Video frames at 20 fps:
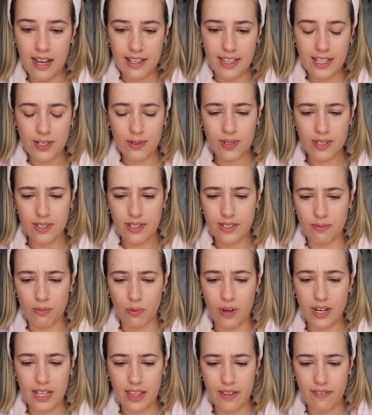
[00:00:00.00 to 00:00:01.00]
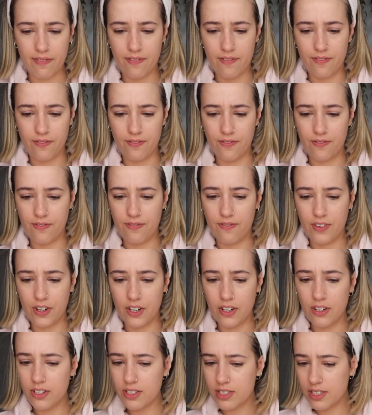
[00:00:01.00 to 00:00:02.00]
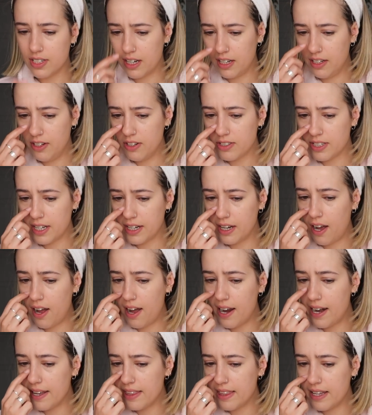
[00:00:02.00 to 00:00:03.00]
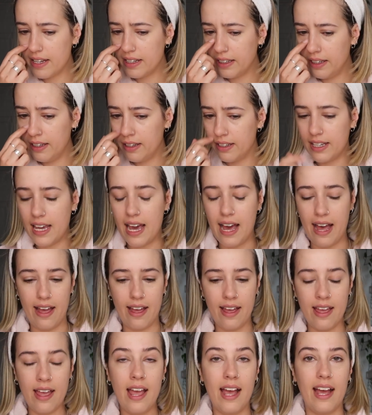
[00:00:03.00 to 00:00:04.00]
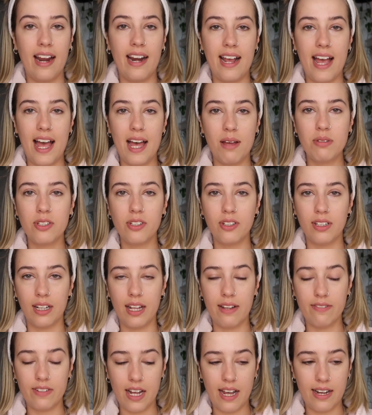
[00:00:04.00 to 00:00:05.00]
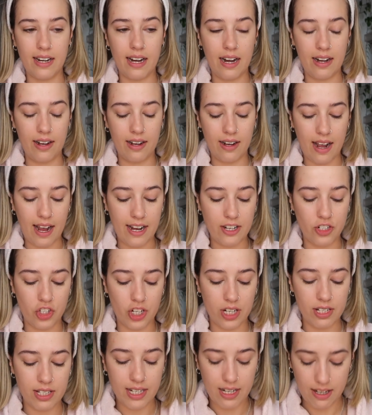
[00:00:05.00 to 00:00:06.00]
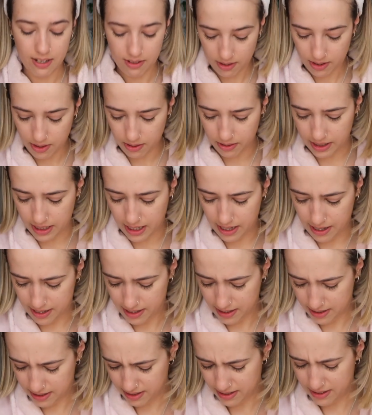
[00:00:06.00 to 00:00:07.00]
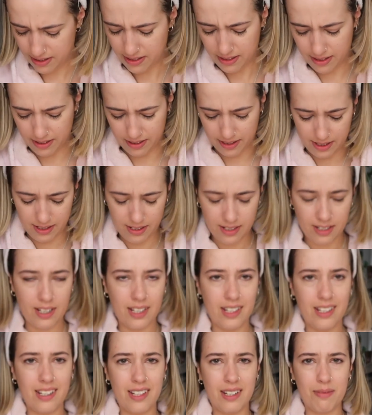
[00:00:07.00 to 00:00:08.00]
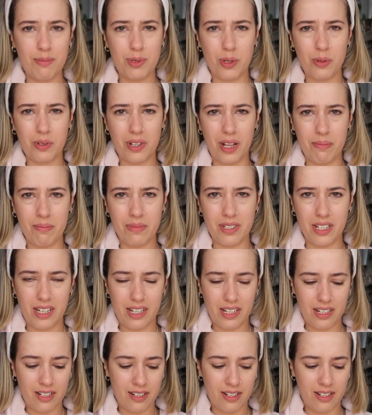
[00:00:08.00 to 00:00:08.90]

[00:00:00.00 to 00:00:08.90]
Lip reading: This was one of the first colors I got, I think. Yeah, and I absolutely loved it, and then I just, God, oh, I'm so clumsy.